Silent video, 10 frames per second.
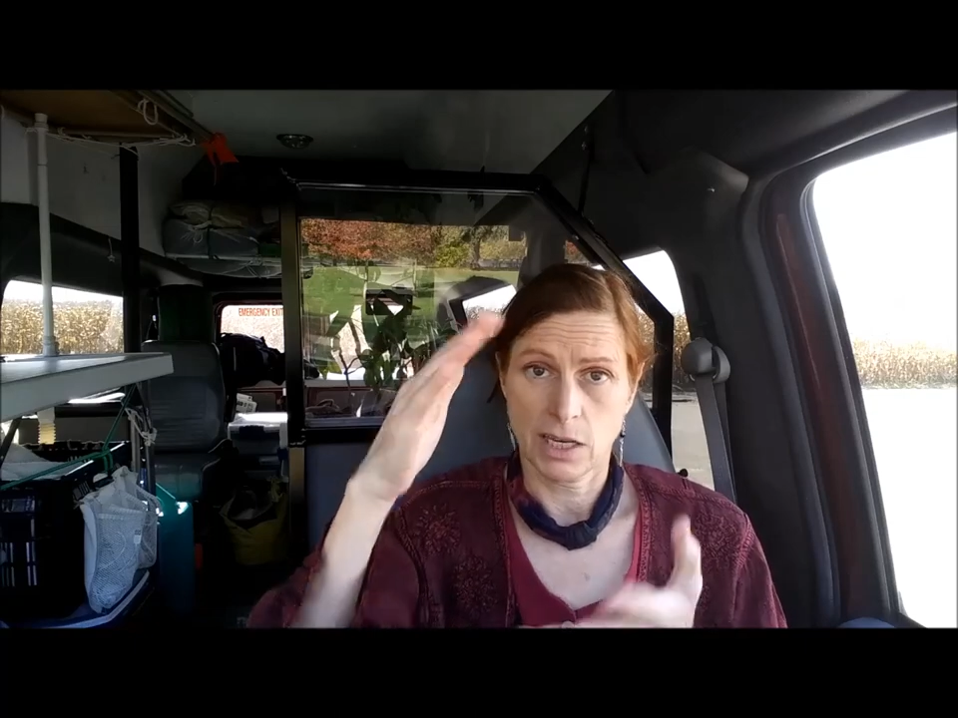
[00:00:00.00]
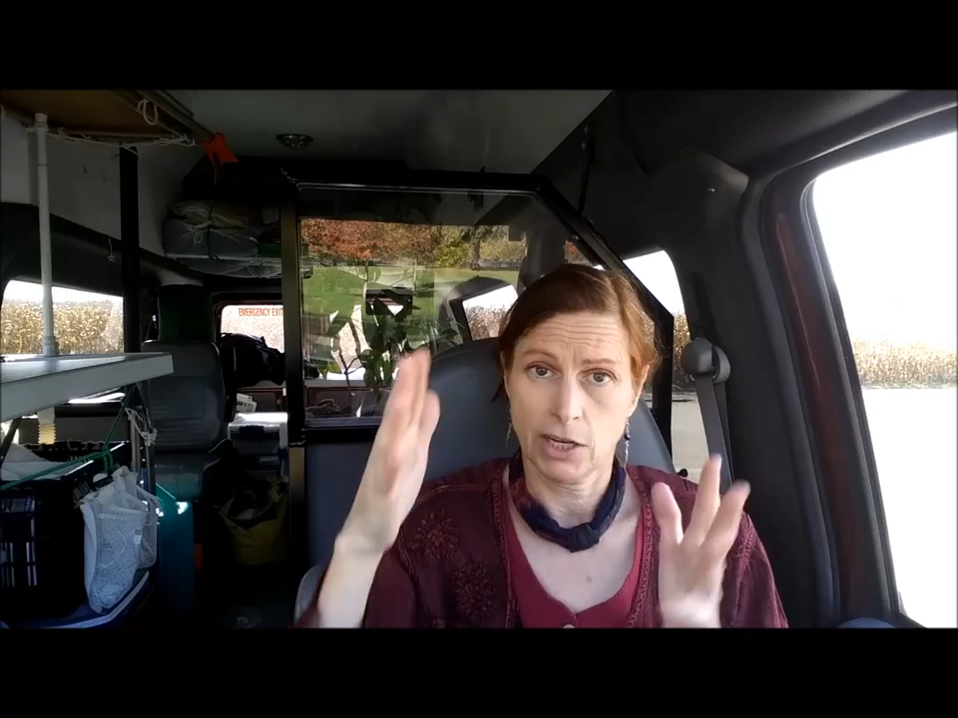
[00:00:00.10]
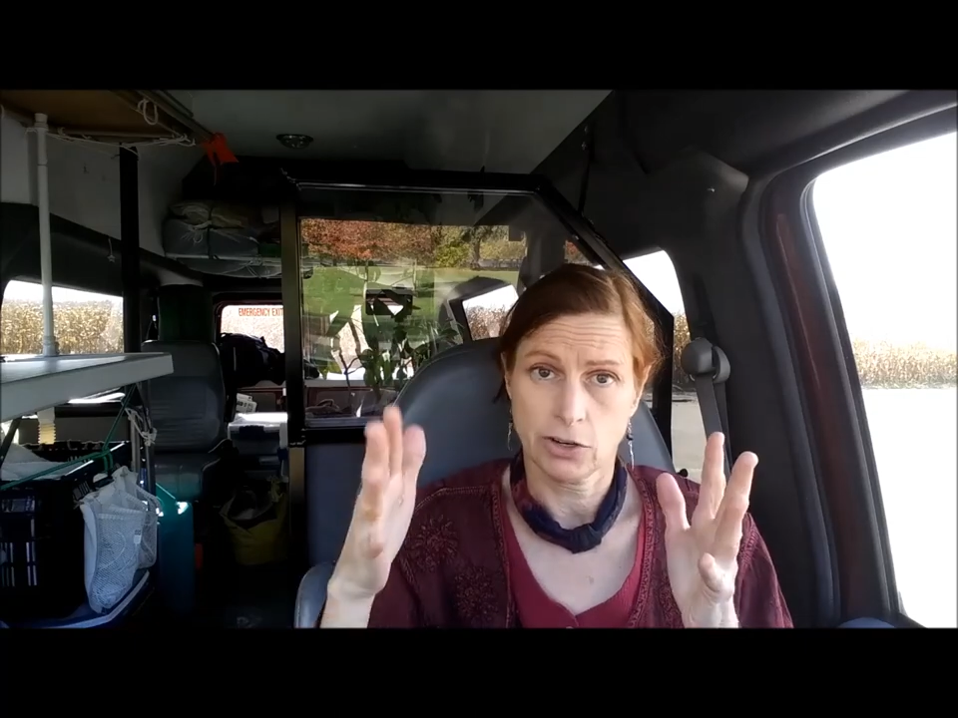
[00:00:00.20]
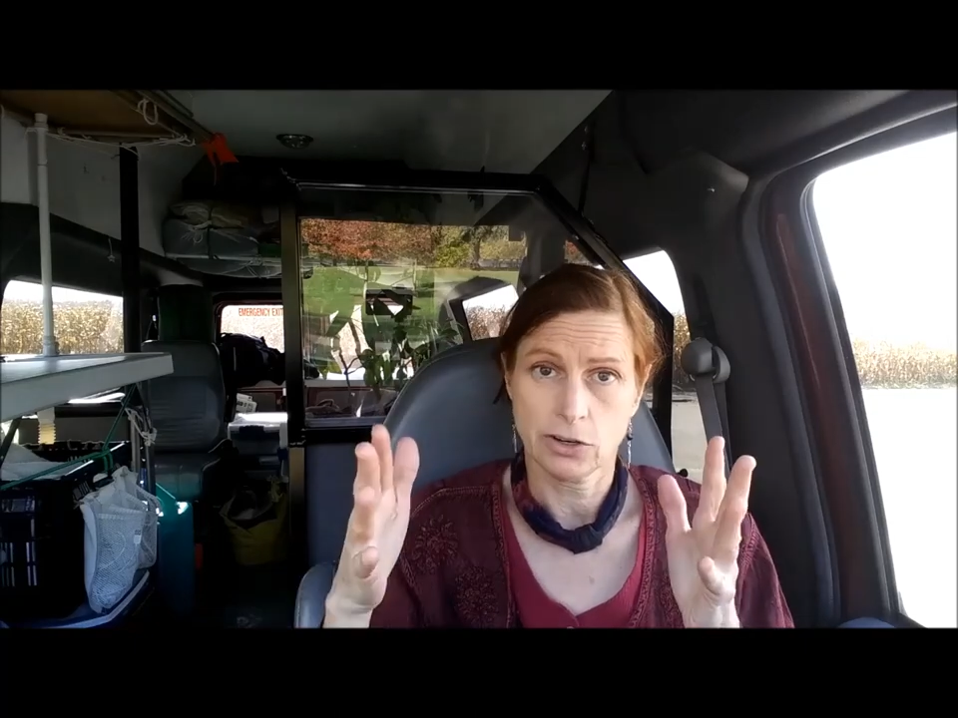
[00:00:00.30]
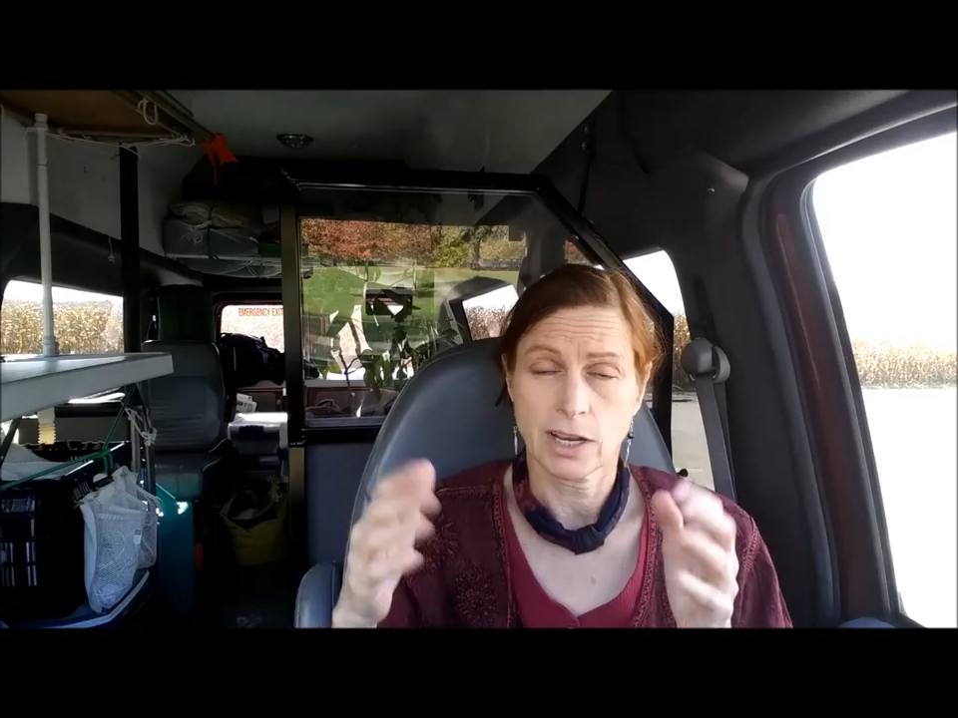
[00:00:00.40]

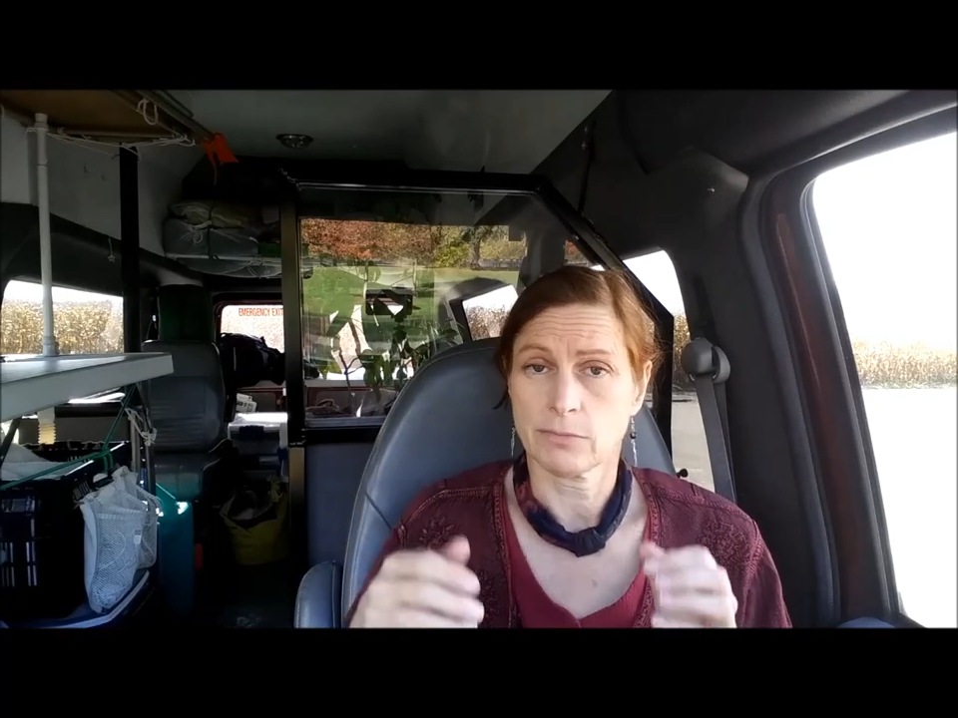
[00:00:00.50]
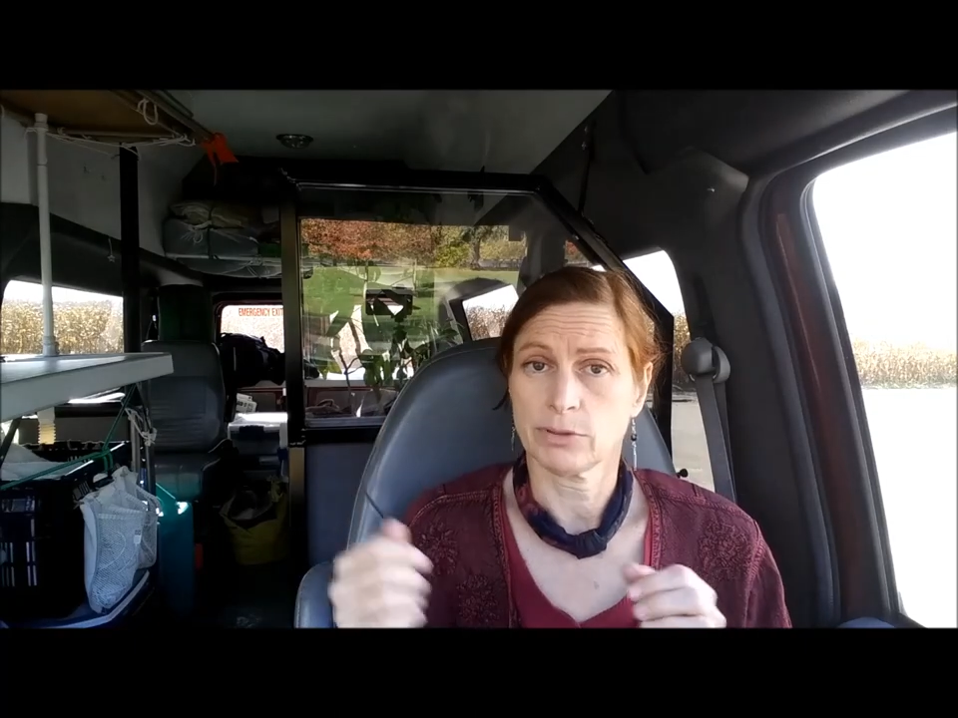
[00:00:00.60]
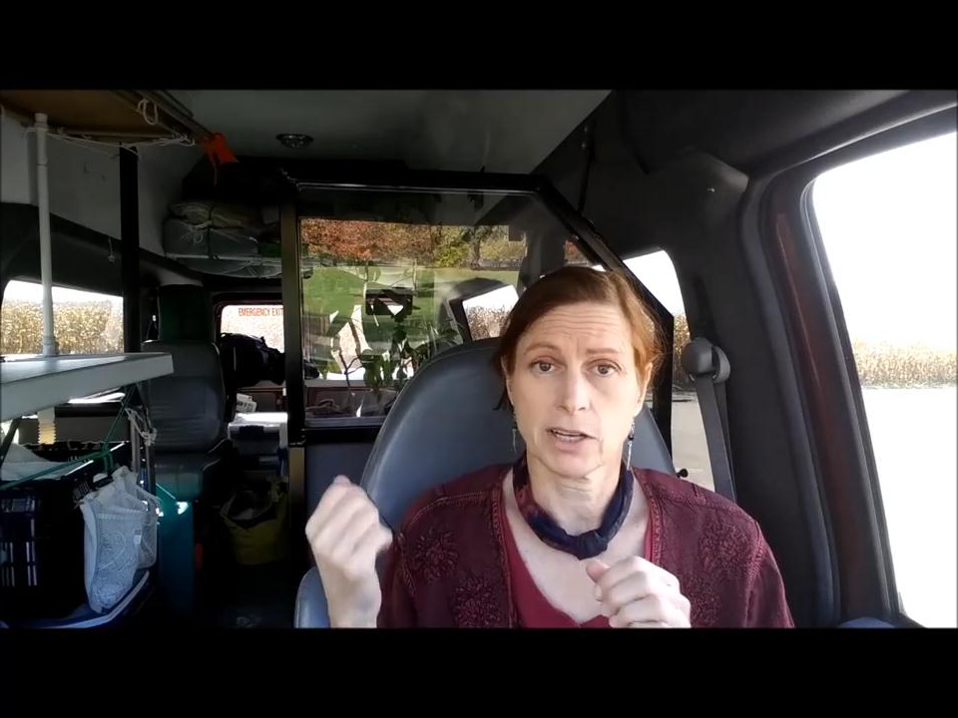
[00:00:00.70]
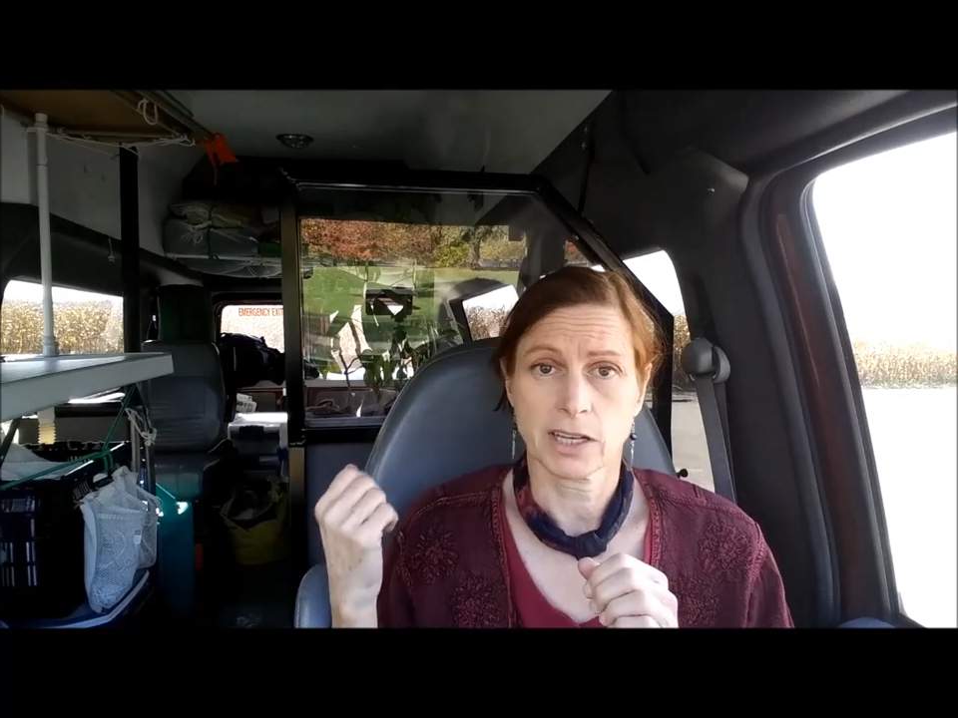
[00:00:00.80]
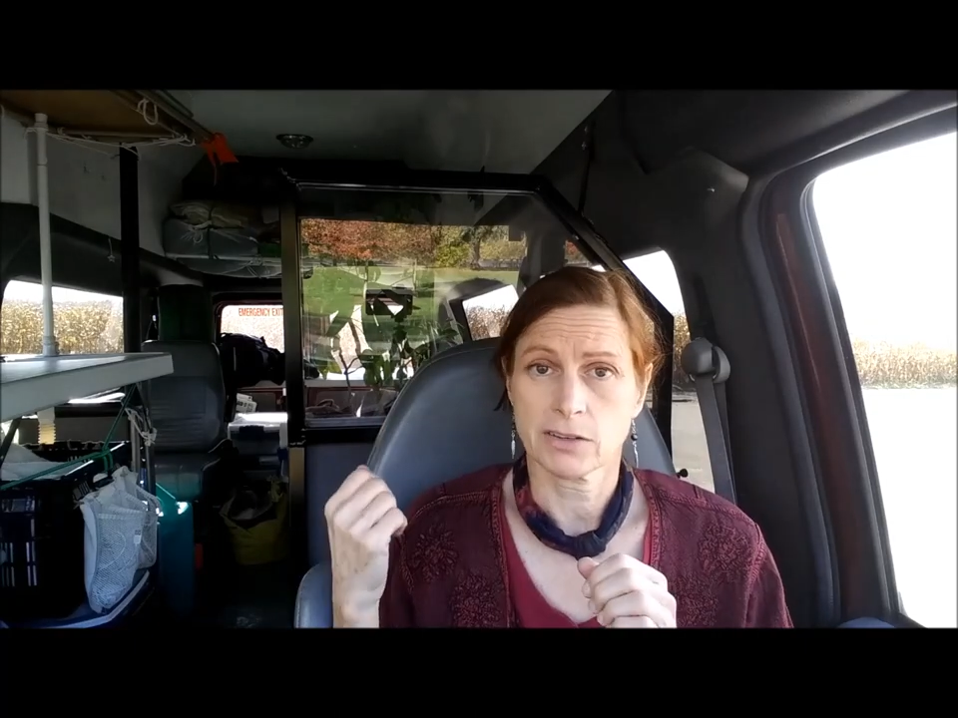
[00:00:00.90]
heater
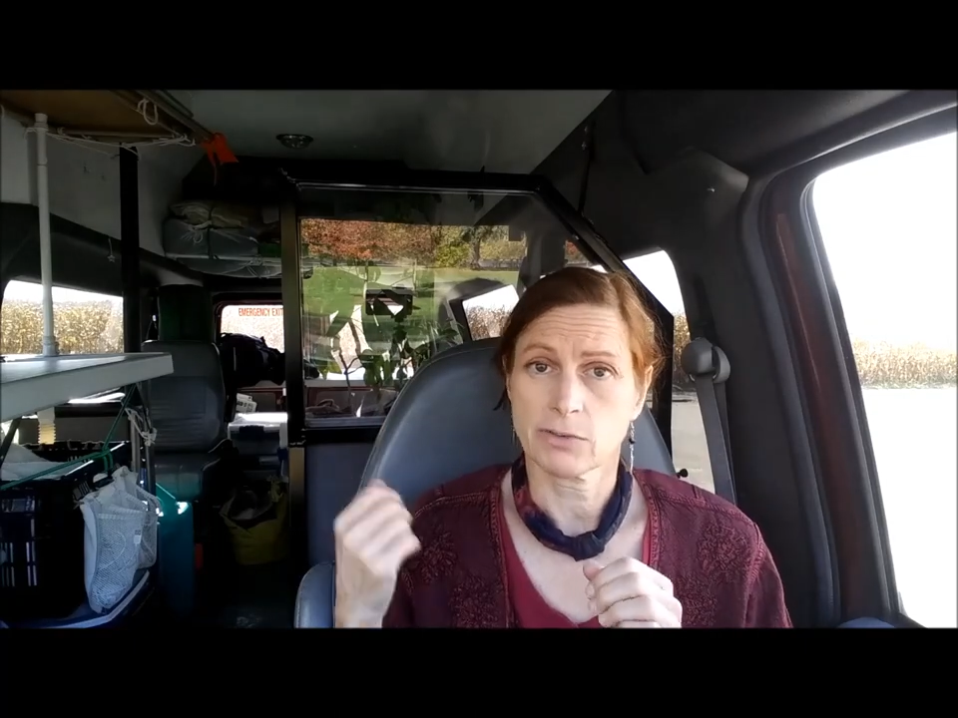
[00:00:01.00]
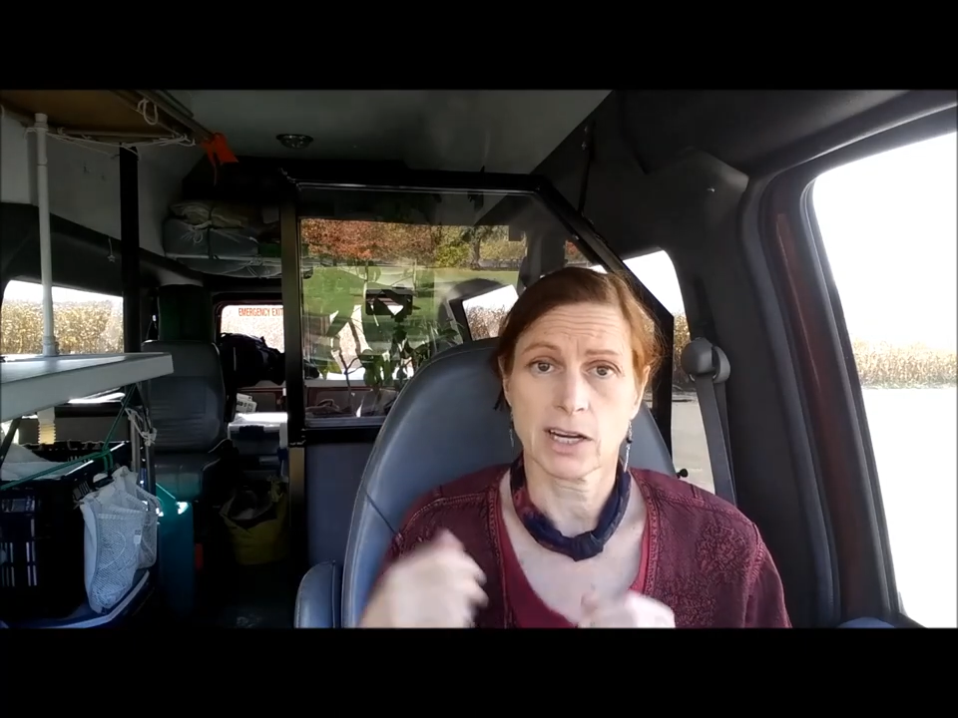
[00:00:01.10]
and plug it